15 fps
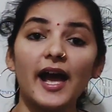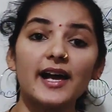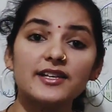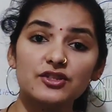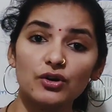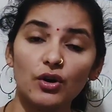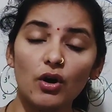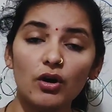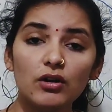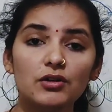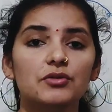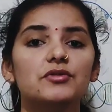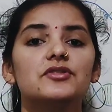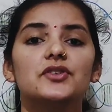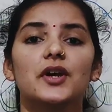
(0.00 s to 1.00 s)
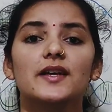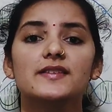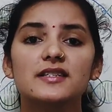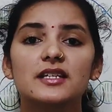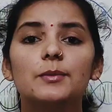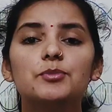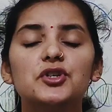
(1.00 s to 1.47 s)
As you all know,
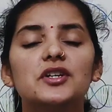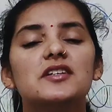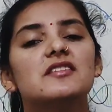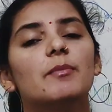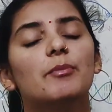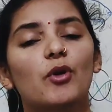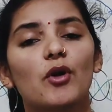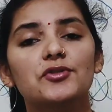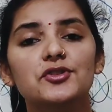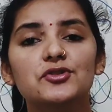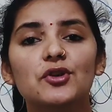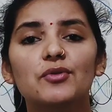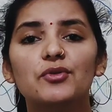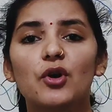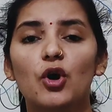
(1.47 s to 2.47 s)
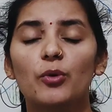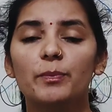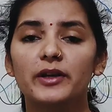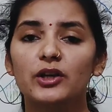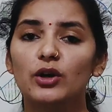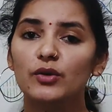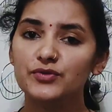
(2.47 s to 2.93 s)
transcription is a process of
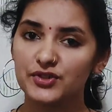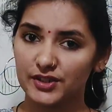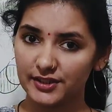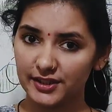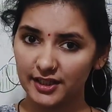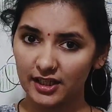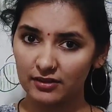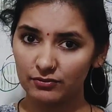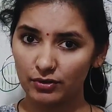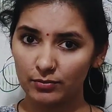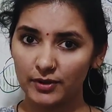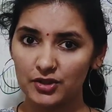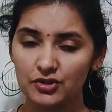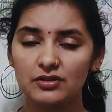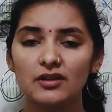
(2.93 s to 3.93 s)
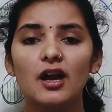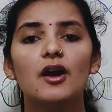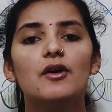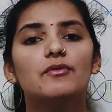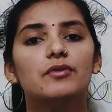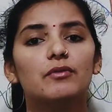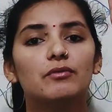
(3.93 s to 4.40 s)
copying of genetic information
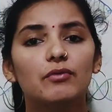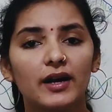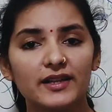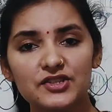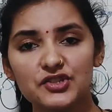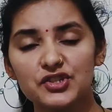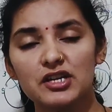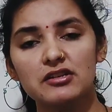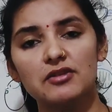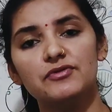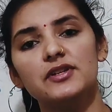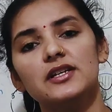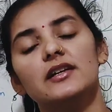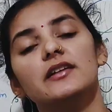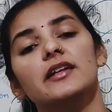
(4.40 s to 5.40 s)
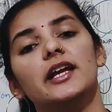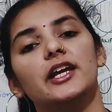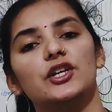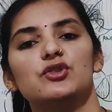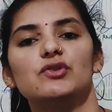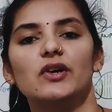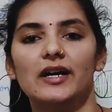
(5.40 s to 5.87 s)
from one strand of DNA
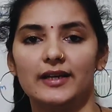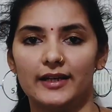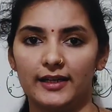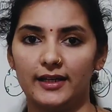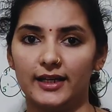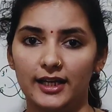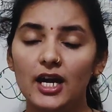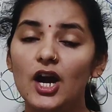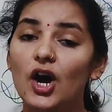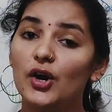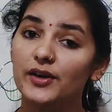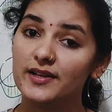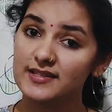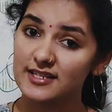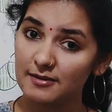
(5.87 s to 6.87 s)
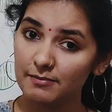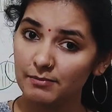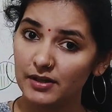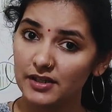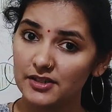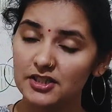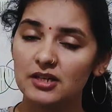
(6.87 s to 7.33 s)
into RNA, or in
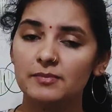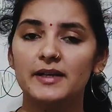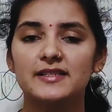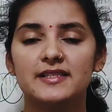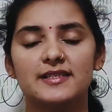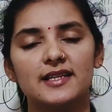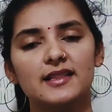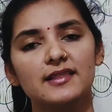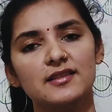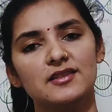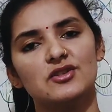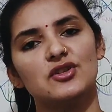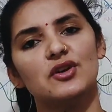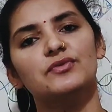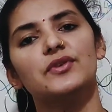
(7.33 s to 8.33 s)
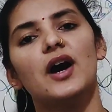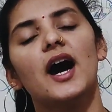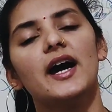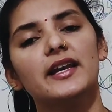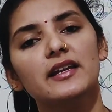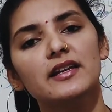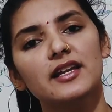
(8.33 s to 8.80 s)
simple term, it's a synthesis of
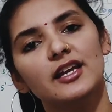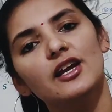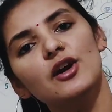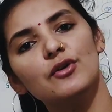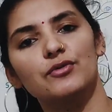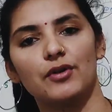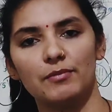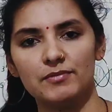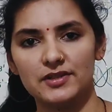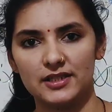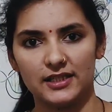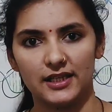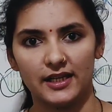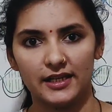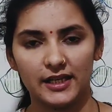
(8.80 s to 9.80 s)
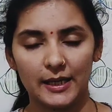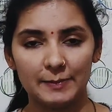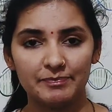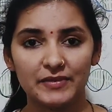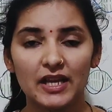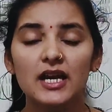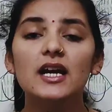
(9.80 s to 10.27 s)
RNA from
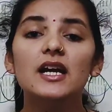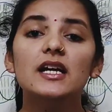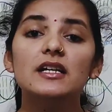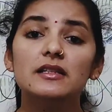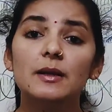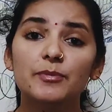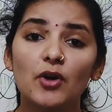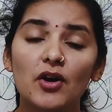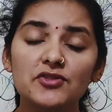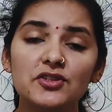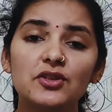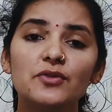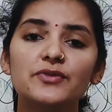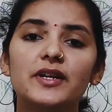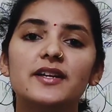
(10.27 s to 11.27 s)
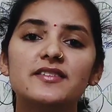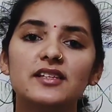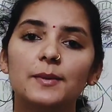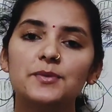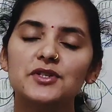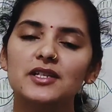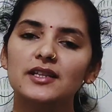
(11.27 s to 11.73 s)
DNA. The process of
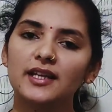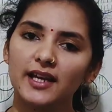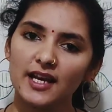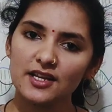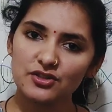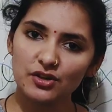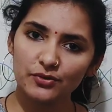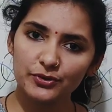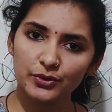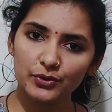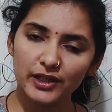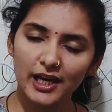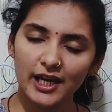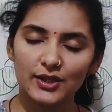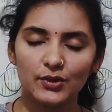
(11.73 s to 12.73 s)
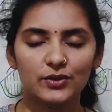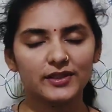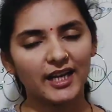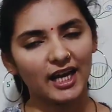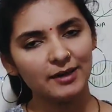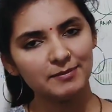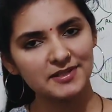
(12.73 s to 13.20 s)
transcription in the case of eukaryote
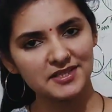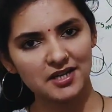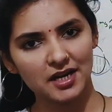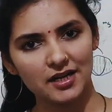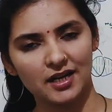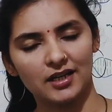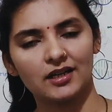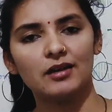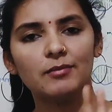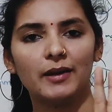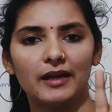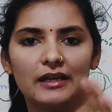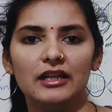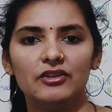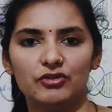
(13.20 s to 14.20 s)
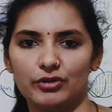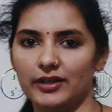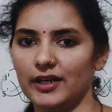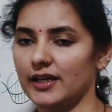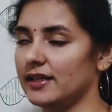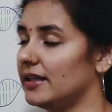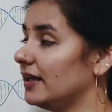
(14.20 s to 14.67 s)
can be studied under mainly three
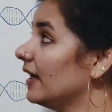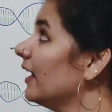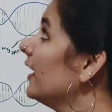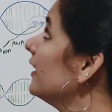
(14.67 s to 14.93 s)
headings,